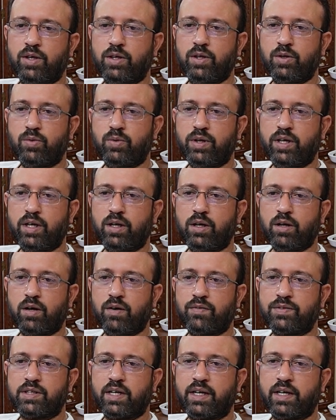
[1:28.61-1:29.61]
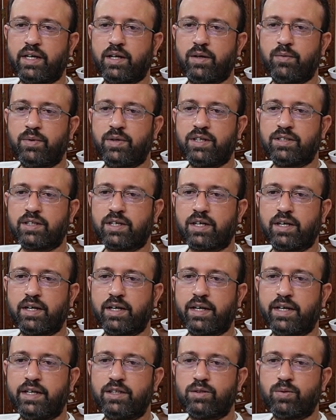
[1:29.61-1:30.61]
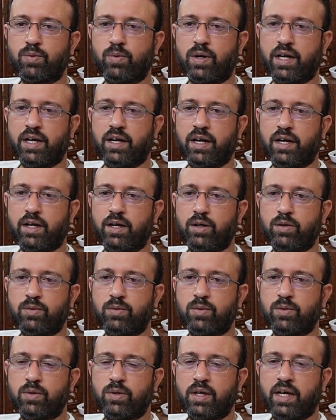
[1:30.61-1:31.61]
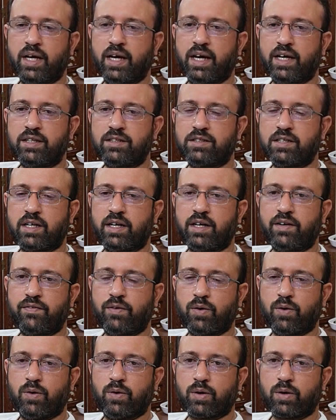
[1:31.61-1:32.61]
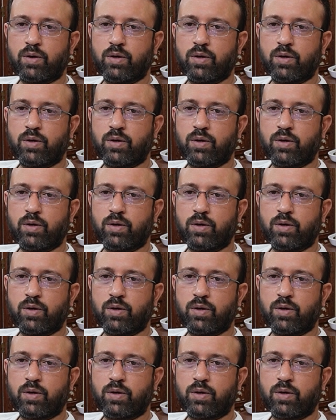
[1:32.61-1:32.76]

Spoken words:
union of set which contains 1 and 2 and set 4.